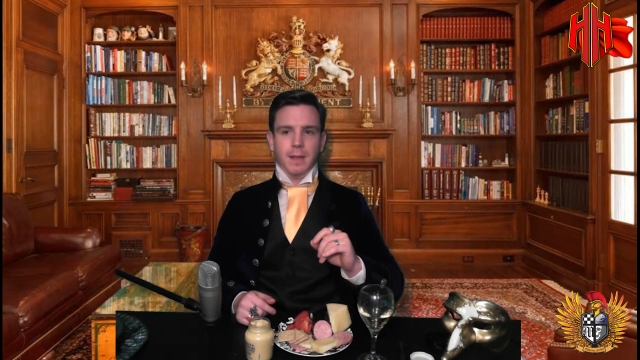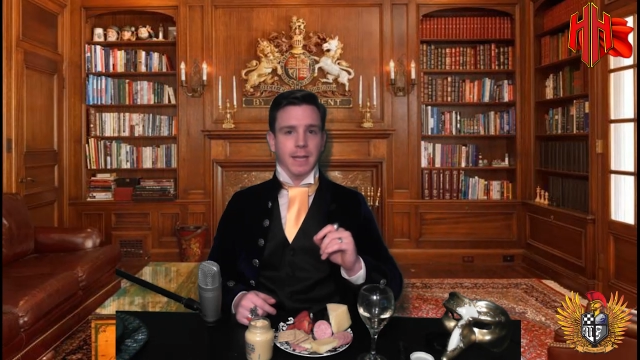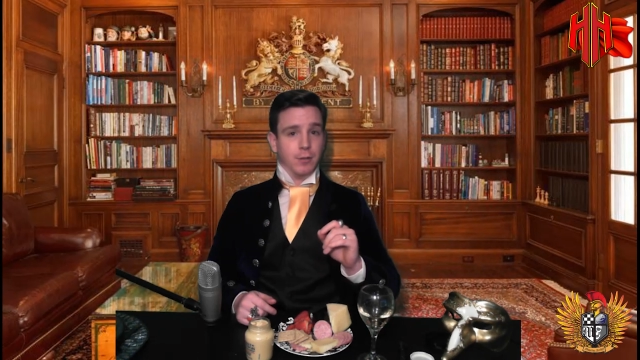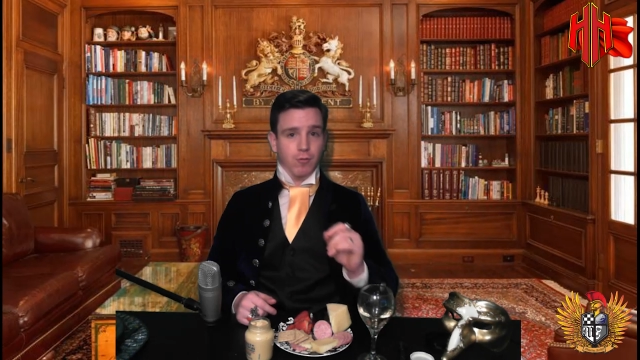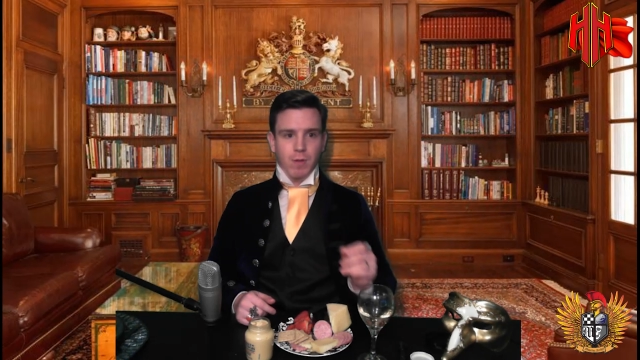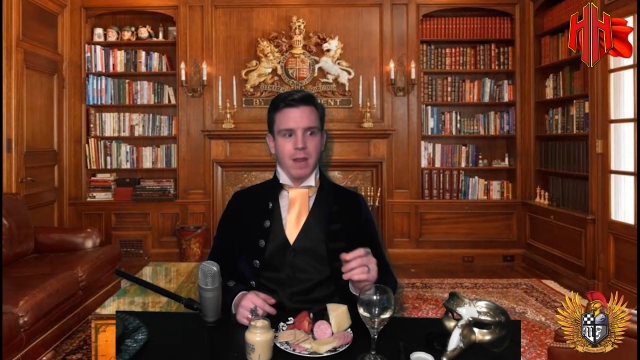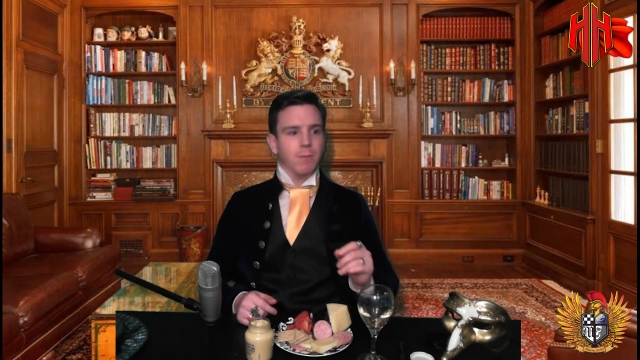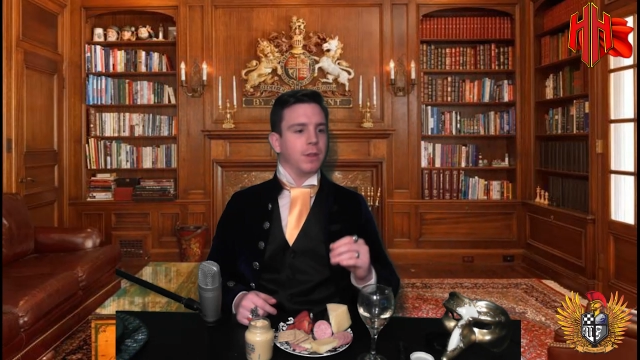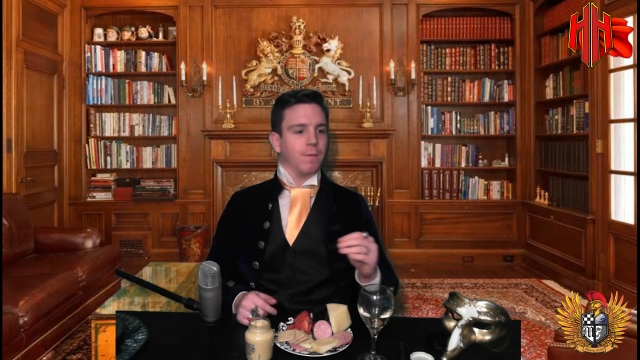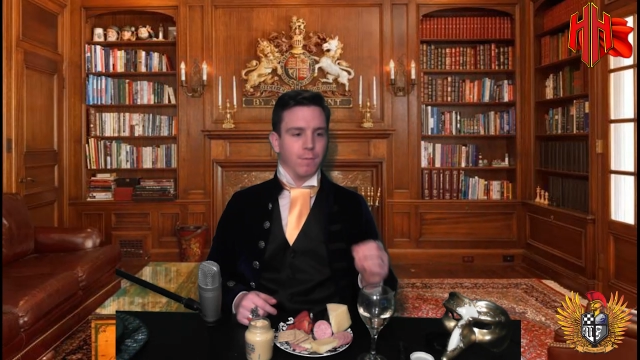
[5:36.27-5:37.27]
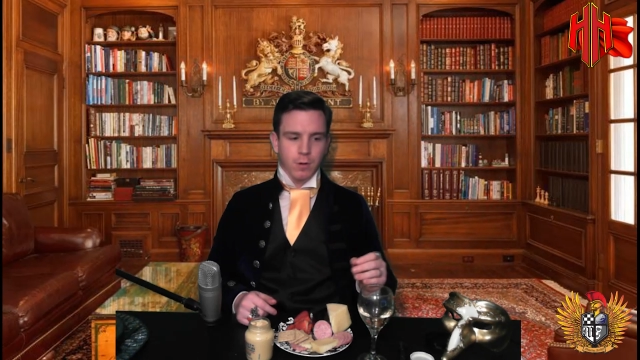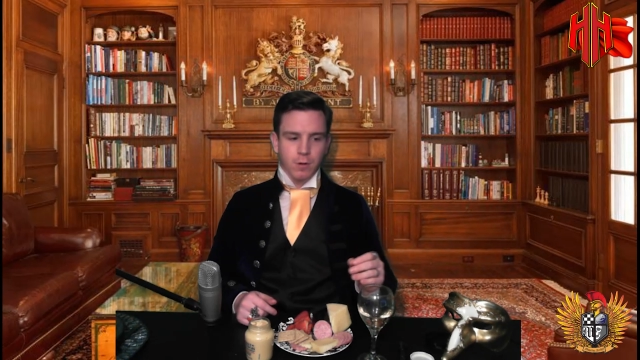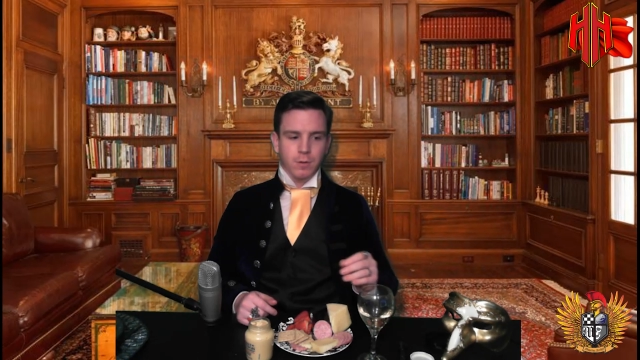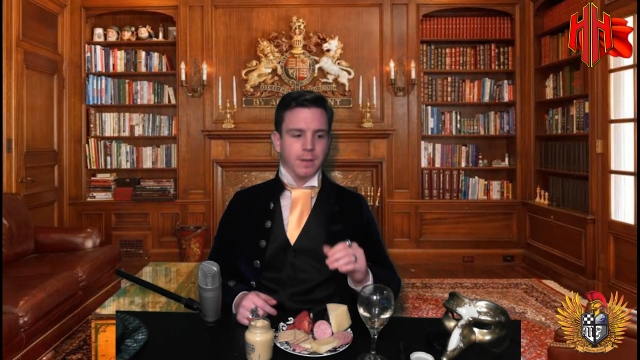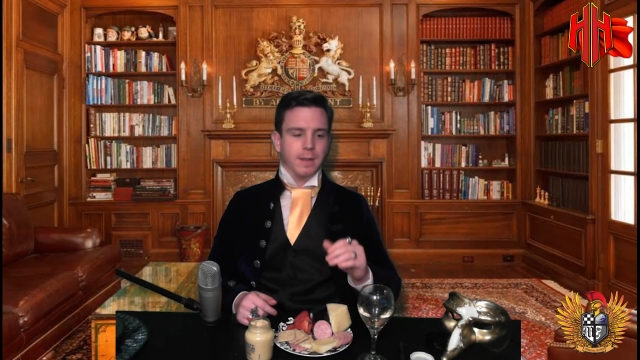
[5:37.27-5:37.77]
It's great with the
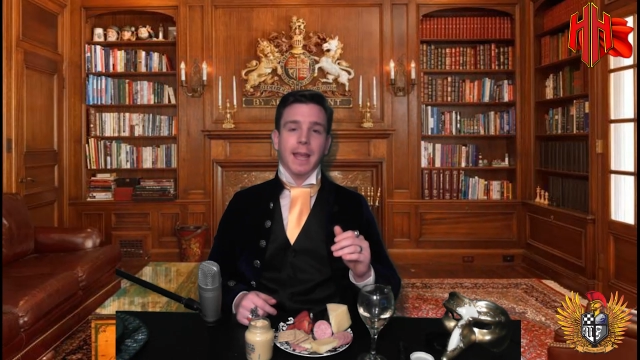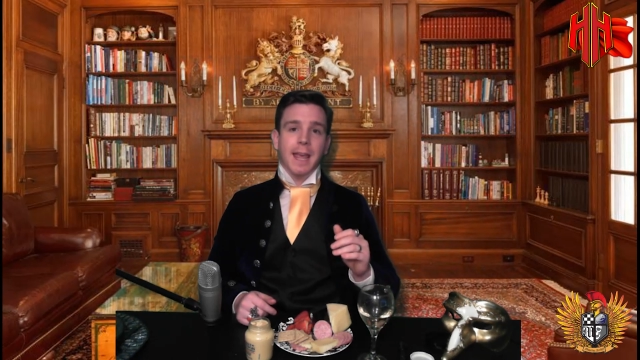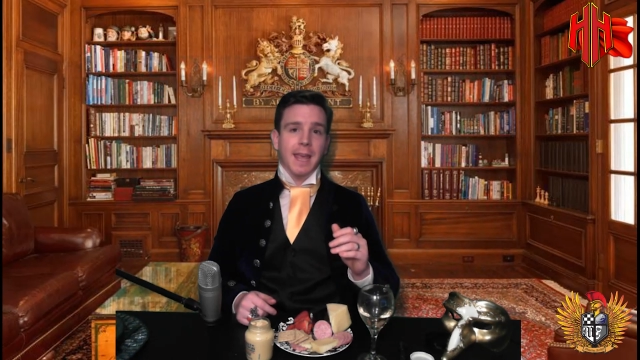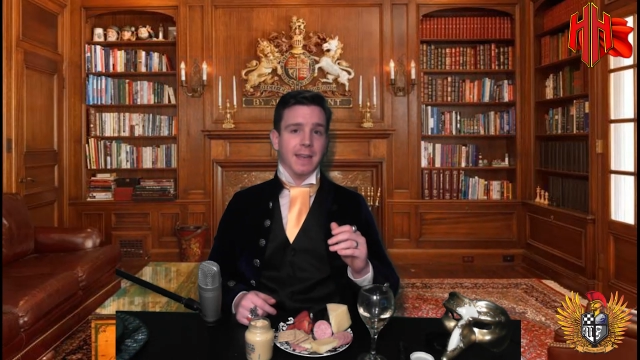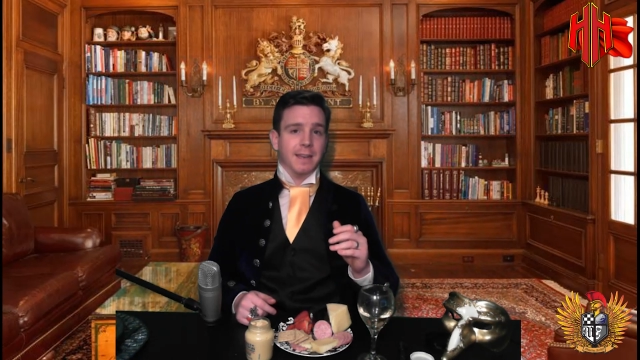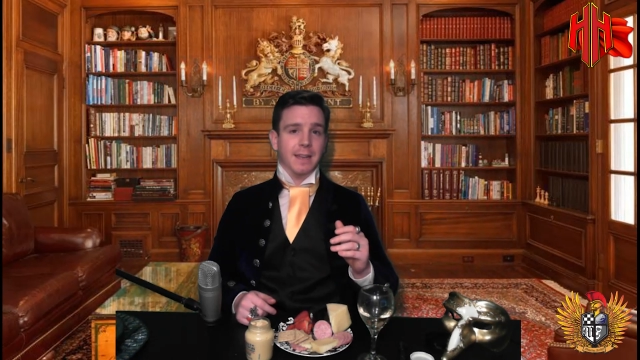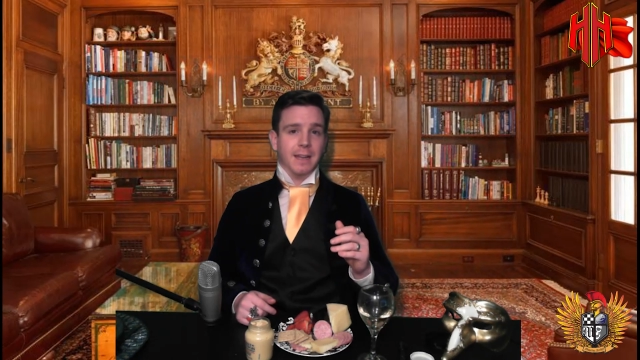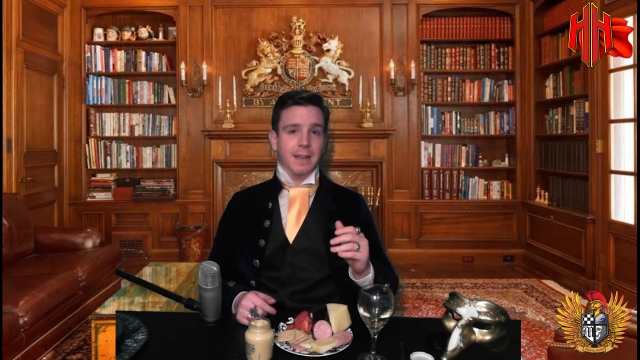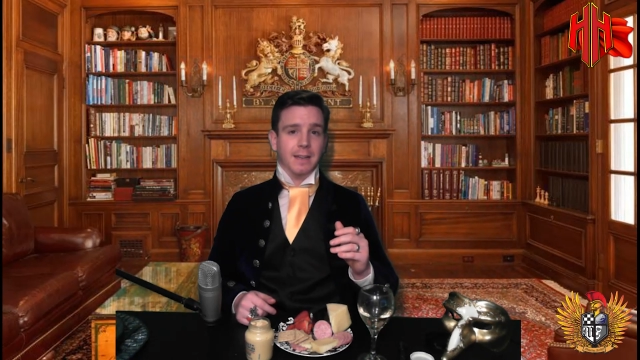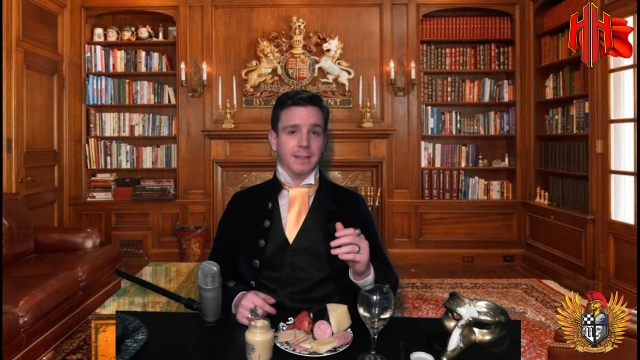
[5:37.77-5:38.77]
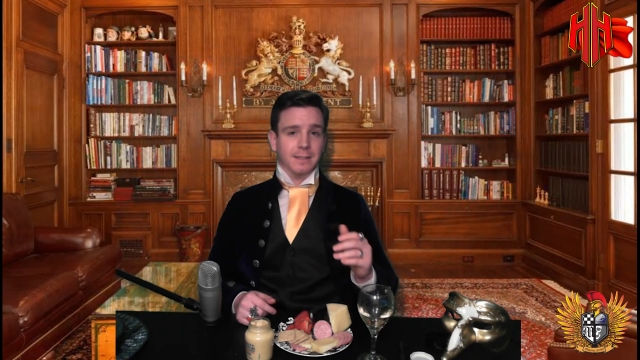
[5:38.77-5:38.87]
fruit, and I